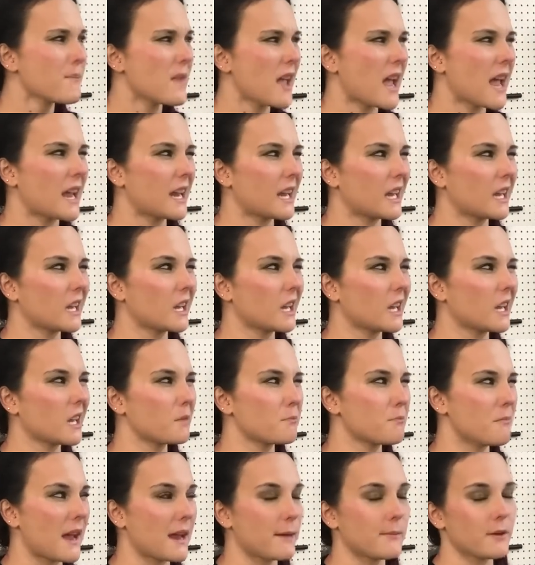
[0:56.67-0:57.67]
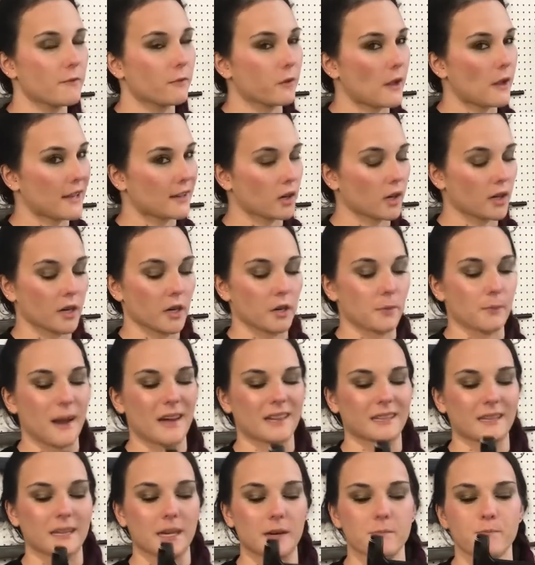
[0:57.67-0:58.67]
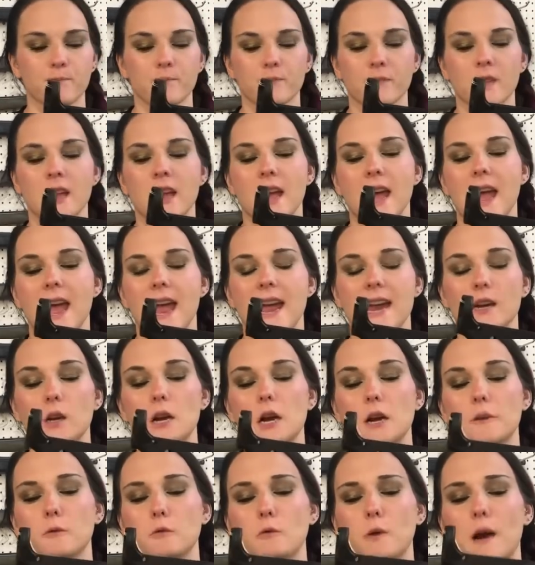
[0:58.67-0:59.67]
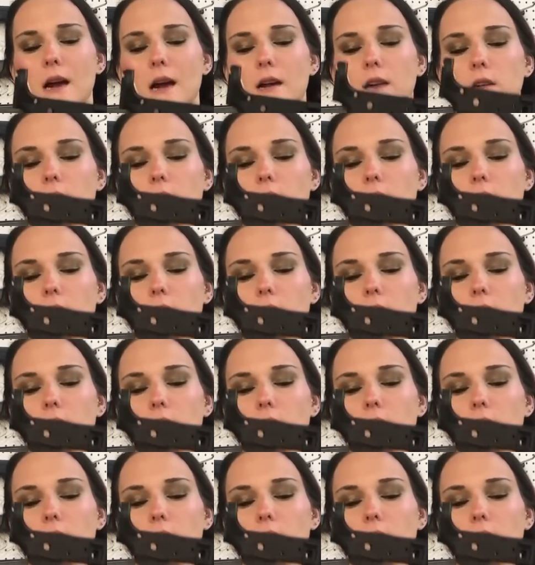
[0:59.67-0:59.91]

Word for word: and maybe Flat Dark Earth back there. Aero